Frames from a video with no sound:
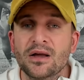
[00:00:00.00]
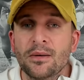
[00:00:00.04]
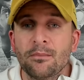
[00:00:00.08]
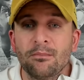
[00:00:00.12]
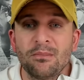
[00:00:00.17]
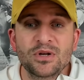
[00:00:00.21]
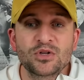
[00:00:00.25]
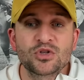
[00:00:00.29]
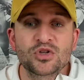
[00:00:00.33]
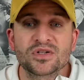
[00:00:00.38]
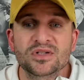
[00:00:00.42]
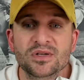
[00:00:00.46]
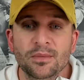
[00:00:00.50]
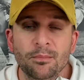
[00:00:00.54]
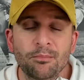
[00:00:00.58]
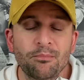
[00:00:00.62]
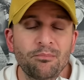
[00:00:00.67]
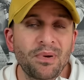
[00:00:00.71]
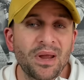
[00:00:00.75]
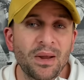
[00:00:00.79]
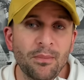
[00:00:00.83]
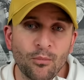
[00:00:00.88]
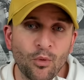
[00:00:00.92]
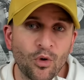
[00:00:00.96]
Mitchell's a
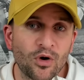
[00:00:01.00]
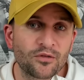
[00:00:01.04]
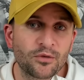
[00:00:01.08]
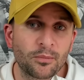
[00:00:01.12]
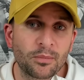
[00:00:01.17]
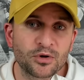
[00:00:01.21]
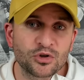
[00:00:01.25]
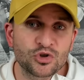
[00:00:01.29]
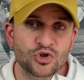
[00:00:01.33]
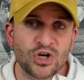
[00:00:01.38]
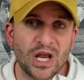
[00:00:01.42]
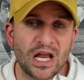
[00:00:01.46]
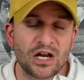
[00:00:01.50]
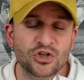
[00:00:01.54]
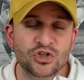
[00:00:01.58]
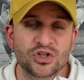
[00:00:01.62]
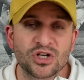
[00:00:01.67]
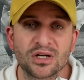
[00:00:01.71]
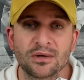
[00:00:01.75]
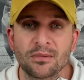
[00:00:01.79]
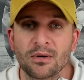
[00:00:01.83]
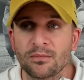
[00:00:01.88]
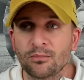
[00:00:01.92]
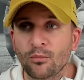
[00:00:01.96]
bit more of a
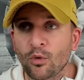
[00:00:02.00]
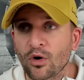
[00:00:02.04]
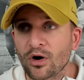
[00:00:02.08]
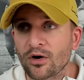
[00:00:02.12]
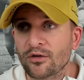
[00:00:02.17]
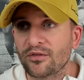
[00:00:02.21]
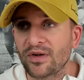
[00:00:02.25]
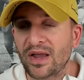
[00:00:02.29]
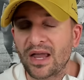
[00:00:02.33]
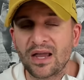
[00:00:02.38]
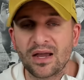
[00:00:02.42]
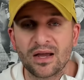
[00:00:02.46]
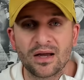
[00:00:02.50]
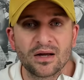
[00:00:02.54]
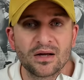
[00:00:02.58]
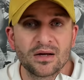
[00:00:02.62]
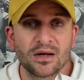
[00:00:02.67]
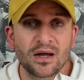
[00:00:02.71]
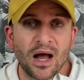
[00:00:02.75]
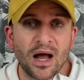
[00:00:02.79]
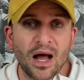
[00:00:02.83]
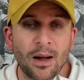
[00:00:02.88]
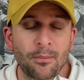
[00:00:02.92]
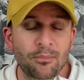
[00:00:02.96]
projection and more of a
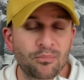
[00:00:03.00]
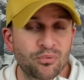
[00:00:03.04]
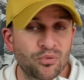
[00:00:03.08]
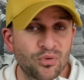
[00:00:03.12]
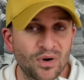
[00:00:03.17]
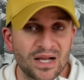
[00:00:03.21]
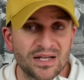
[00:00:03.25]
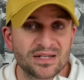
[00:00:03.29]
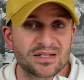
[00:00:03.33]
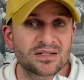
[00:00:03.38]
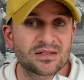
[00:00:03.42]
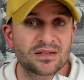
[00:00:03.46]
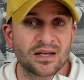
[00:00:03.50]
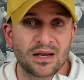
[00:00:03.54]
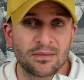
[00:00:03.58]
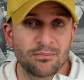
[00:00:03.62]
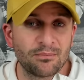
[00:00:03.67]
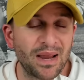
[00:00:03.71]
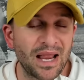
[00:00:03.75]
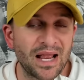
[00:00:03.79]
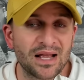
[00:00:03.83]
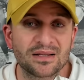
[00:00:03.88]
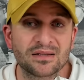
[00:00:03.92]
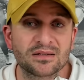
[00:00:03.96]
press and
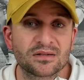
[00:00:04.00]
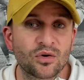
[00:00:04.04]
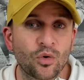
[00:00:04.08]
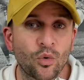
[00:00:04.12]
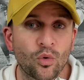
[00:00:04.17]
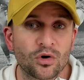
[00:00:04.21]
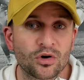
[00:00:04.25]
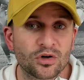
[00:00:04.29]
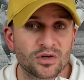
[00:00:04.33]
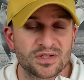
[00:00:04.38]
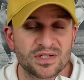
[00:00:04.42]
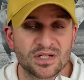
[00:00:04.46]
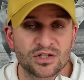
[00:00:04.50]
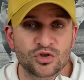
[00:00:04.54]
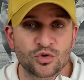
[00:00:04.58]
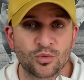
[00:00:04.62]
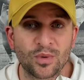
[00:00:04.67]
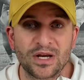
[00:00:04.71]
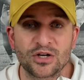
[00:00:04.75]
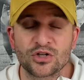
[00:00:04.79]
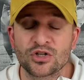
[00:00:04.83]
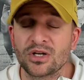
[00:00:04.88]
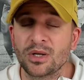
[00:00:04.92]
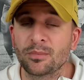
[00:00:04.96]
man corner situation.